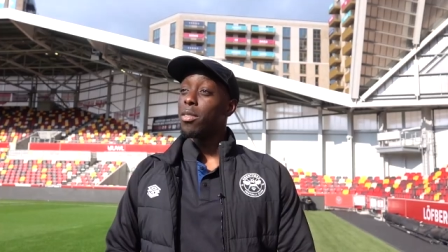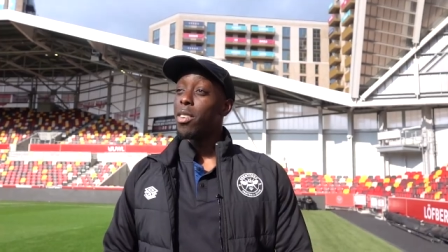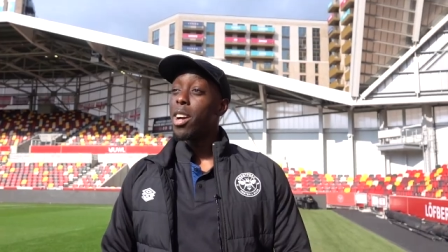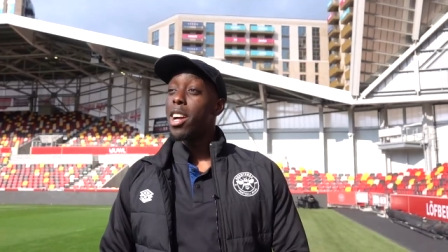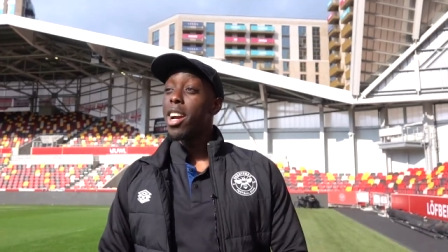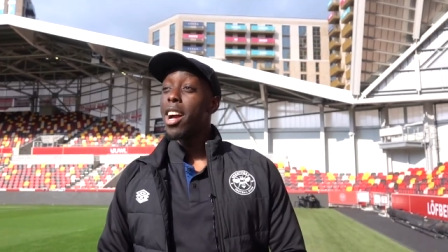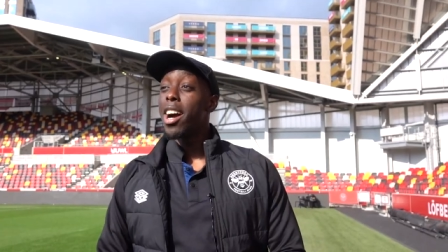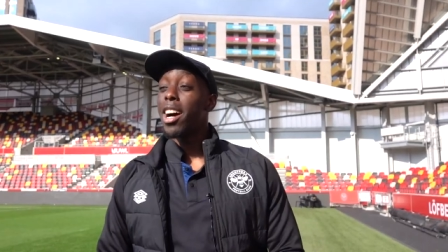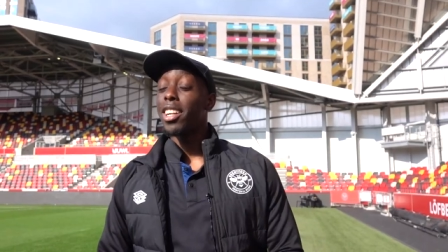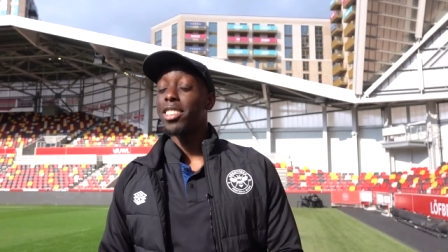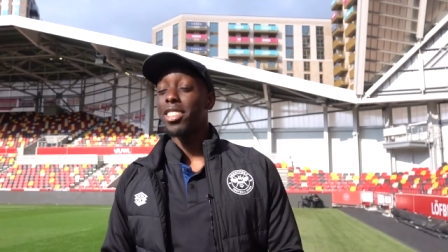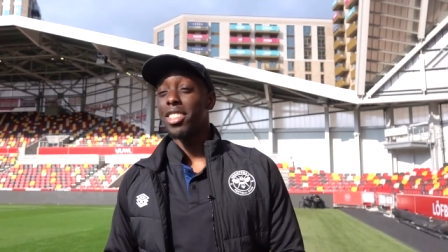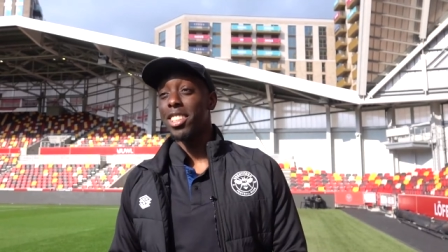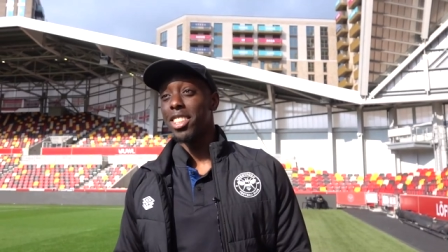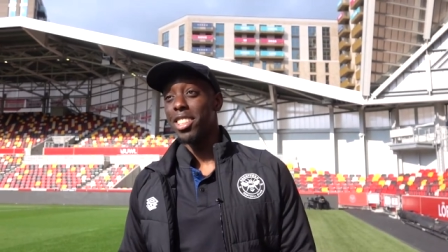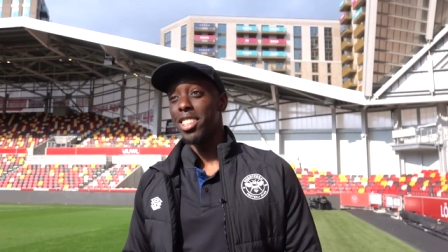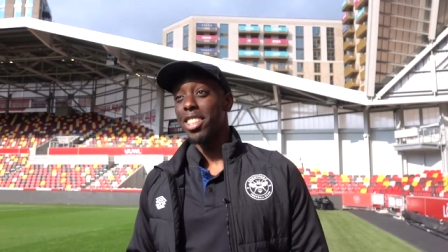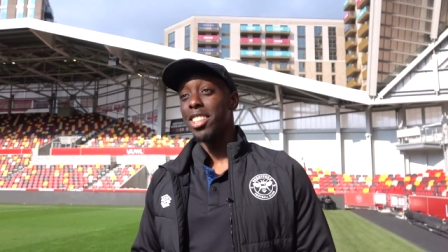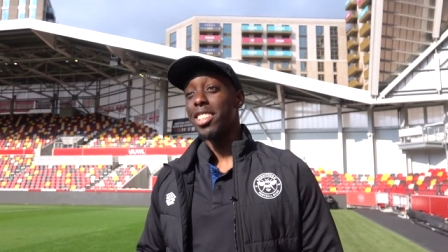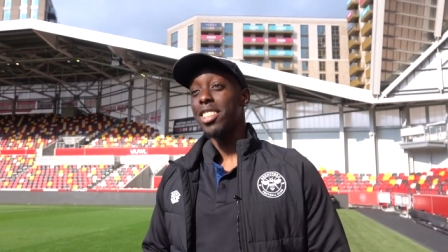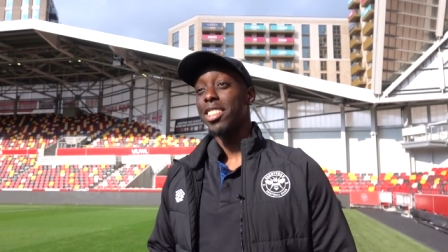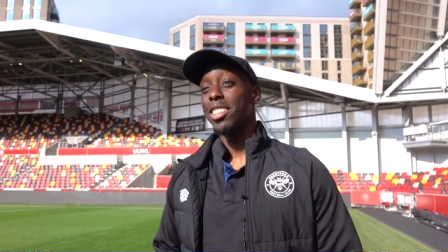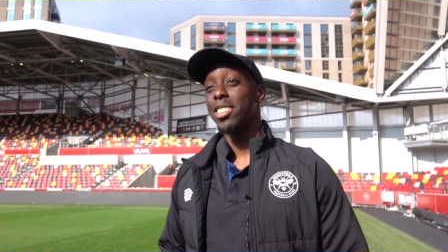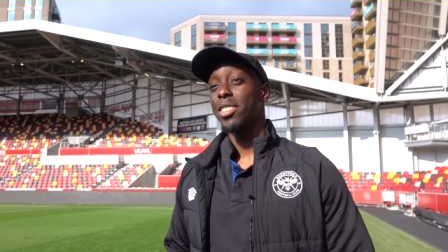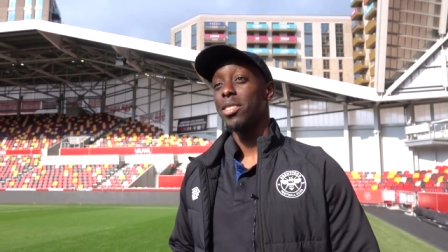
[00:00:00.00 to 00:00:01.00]
Very hard
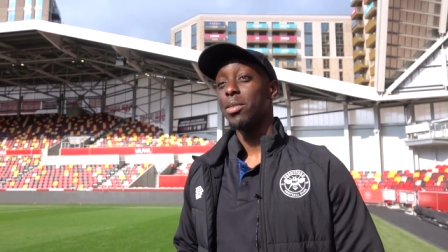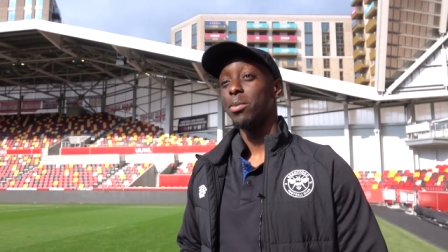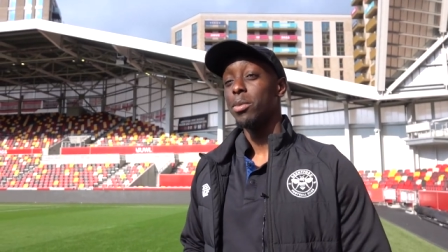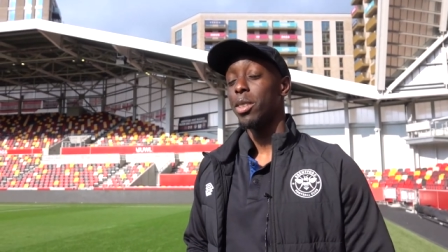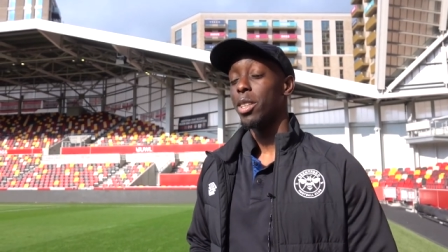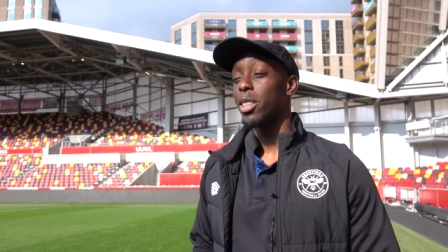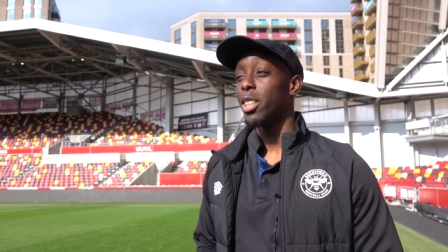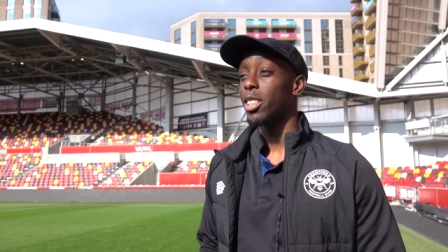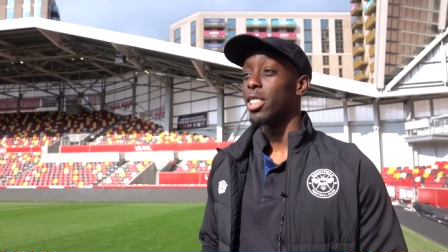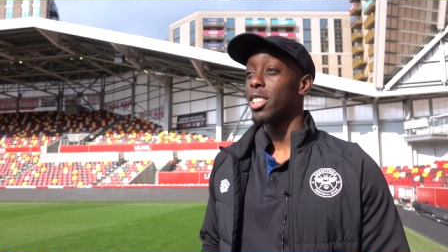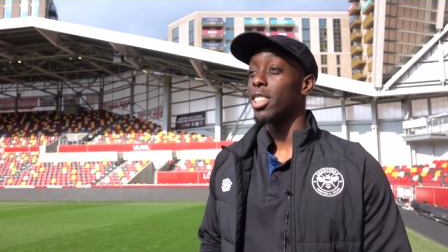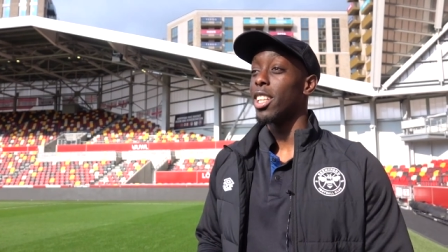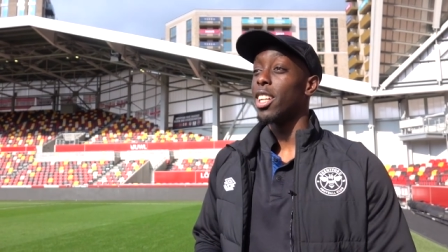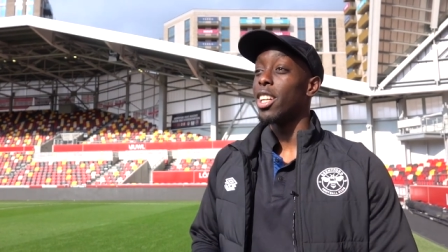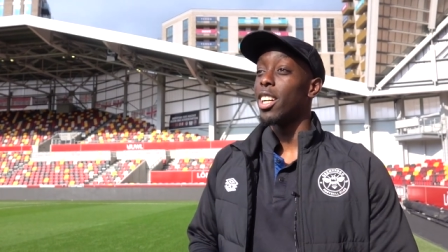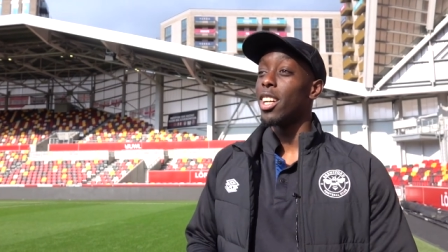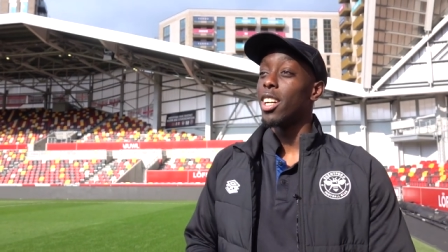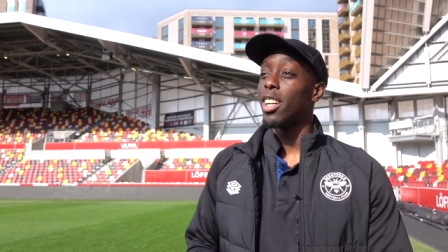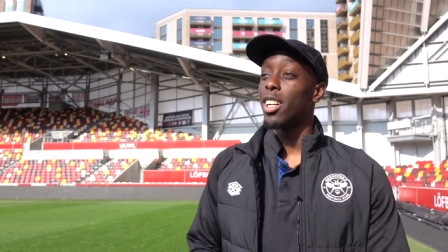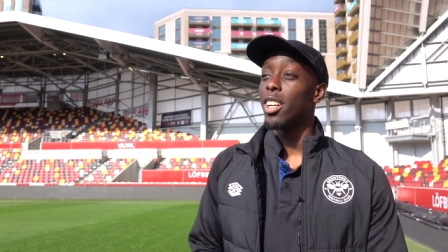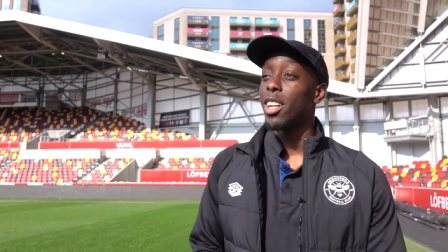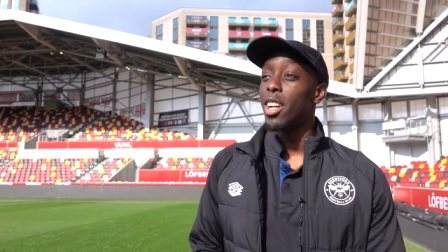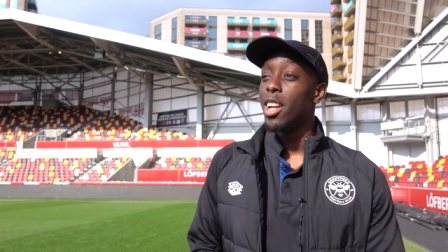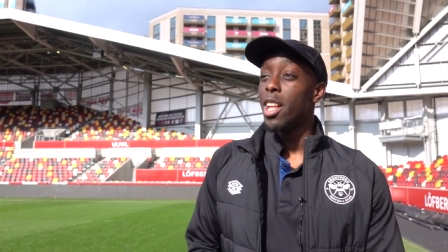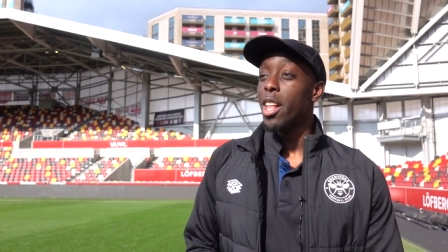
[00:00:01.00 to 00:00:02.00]
season because
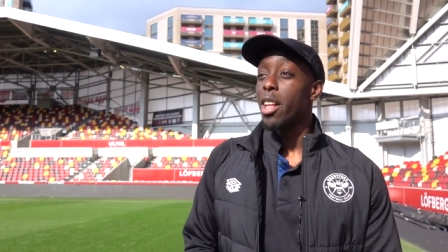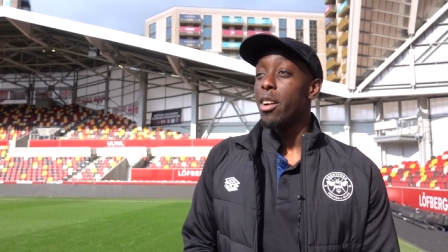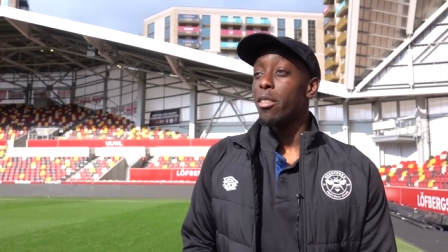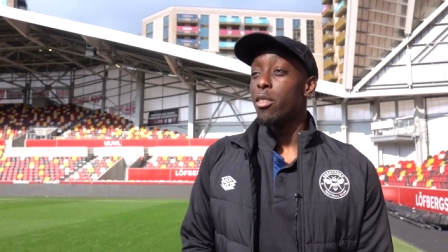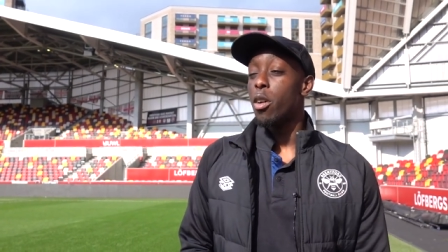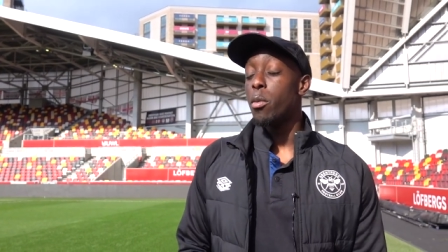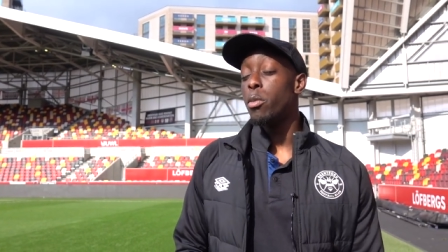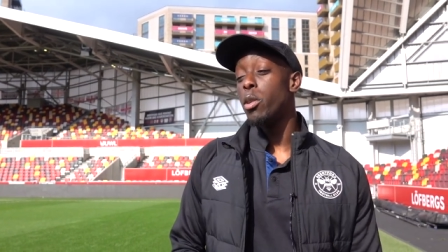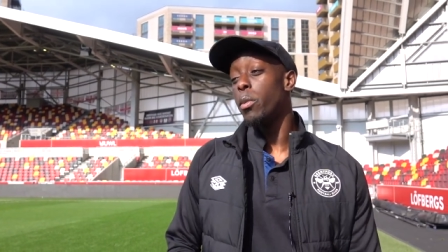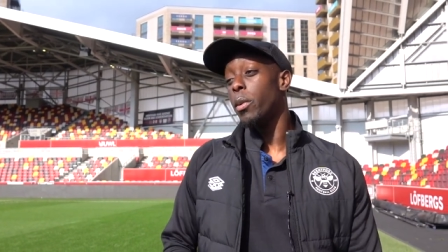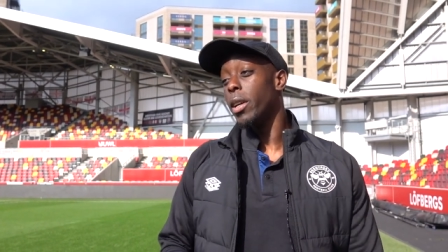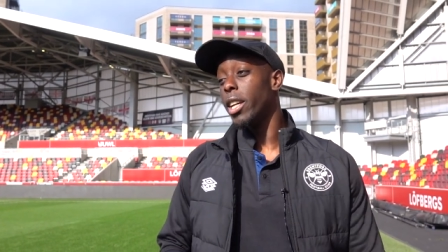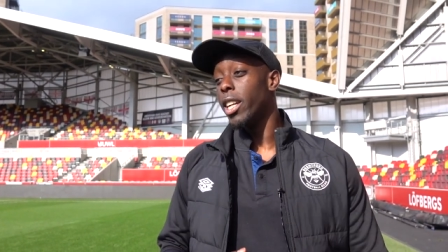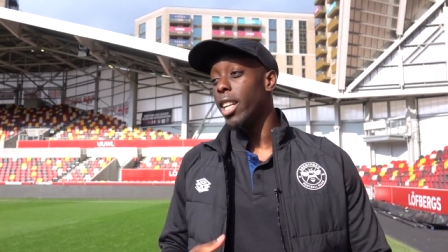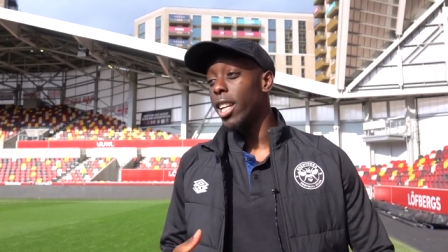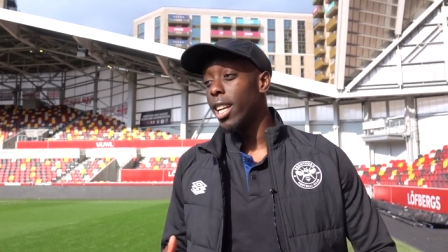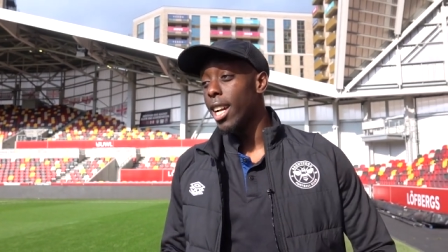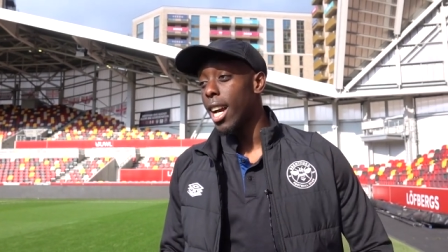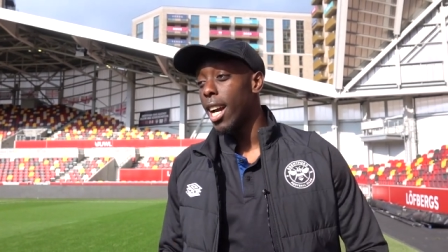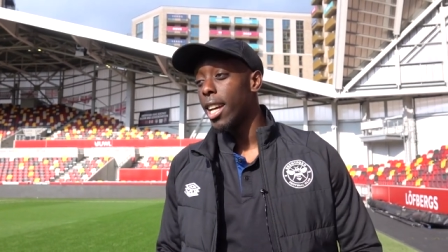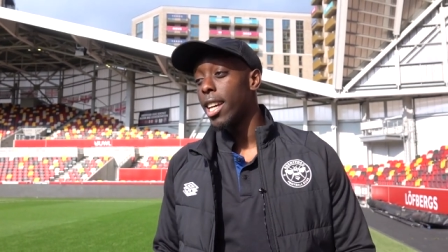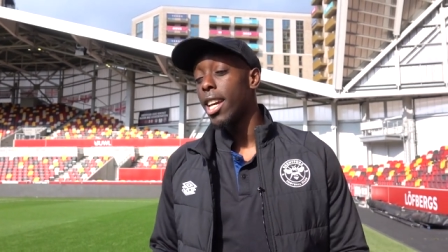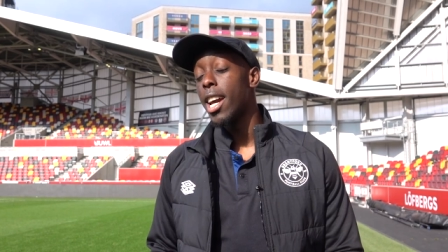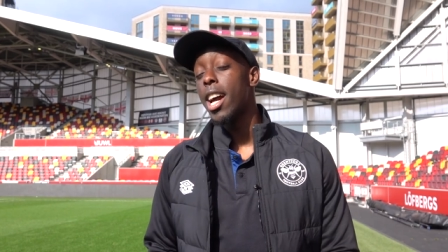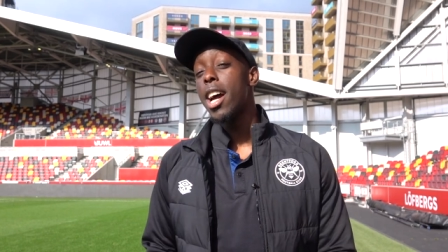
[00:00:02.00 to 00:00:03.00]
from the beginning
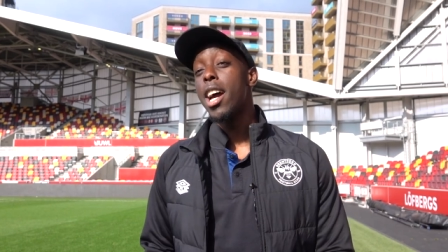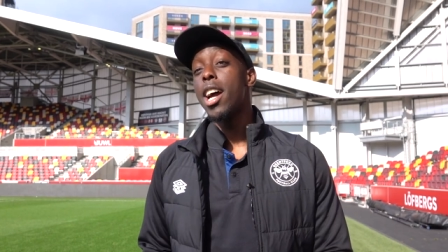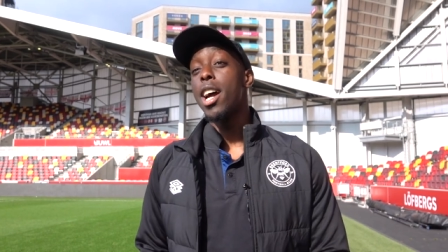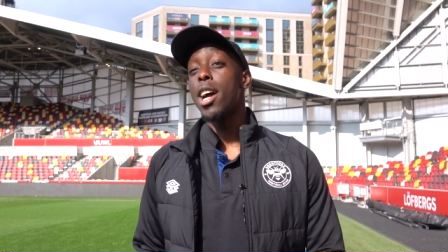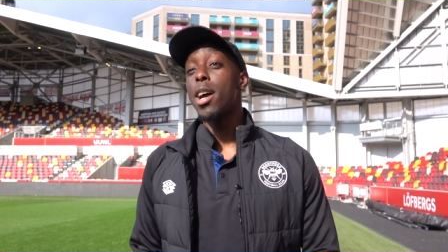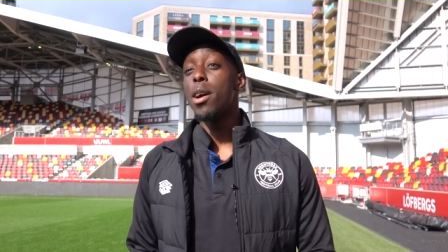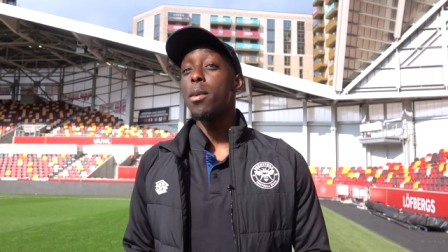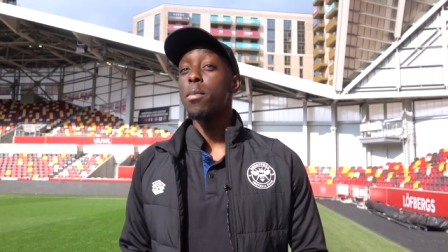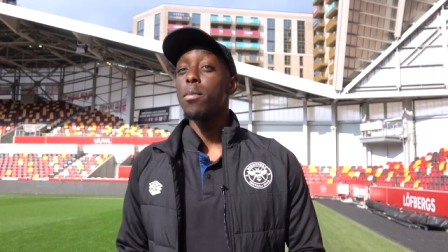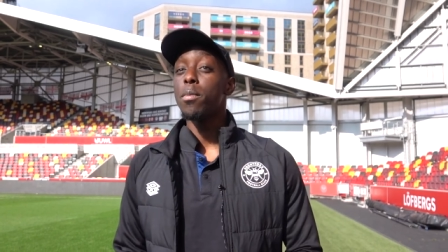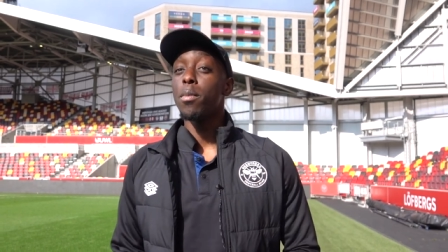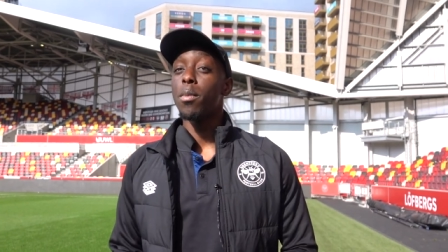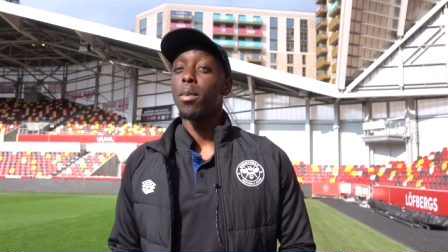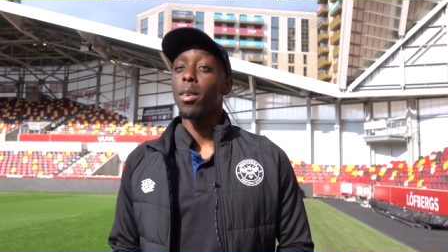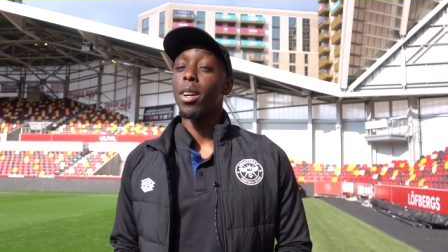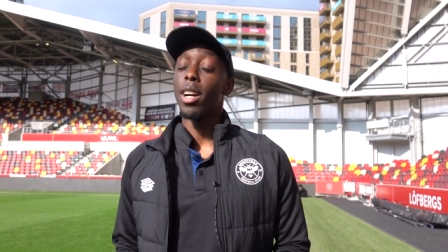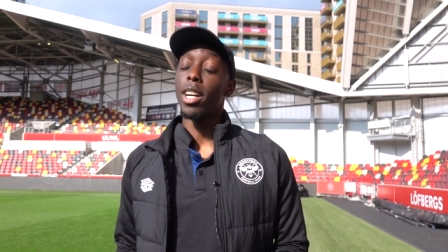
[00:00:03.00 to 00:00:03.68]
I came,